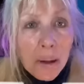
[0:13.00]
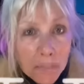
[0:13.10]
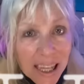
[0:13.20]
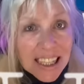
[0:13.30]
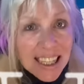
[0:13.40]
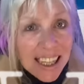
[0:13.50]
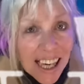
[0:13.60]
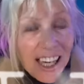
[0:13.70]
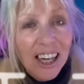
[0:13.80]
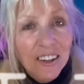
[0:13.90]
budget
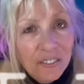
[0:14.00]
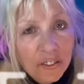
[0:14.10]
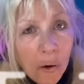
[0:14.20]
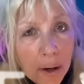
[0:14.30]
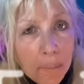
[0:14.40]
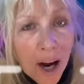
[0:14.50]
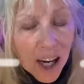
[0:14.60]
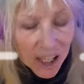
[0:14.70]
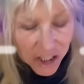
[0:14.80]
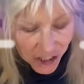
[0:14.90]
here for
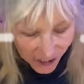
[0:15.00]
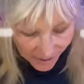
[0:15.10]
March.